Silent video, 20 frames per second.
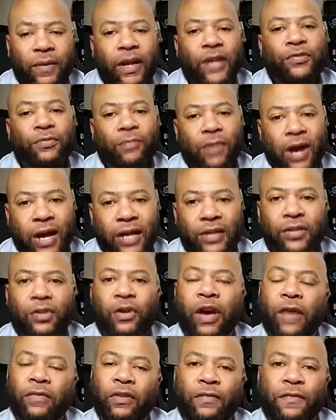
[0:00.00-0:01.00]
That's right.
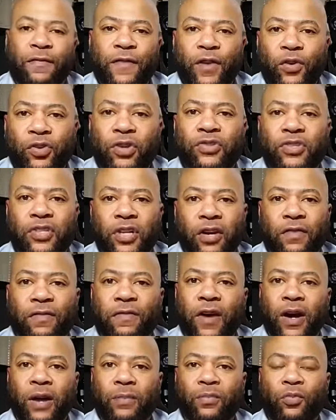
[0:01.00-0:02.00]
You have to fill yourself
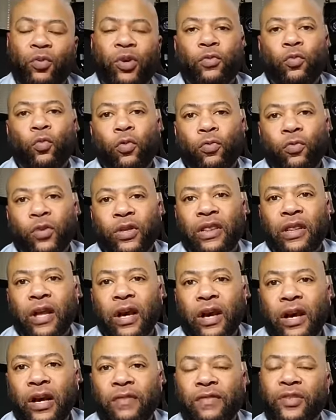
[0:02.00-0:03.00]
up with with
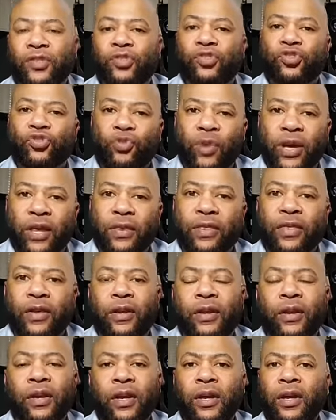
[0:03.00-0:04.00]
love and strength
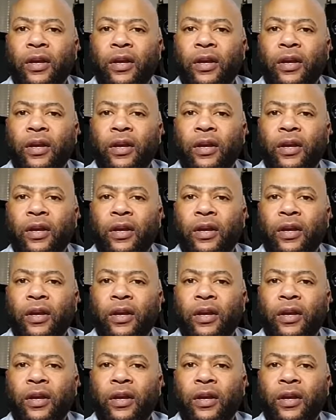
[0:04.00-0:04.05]
and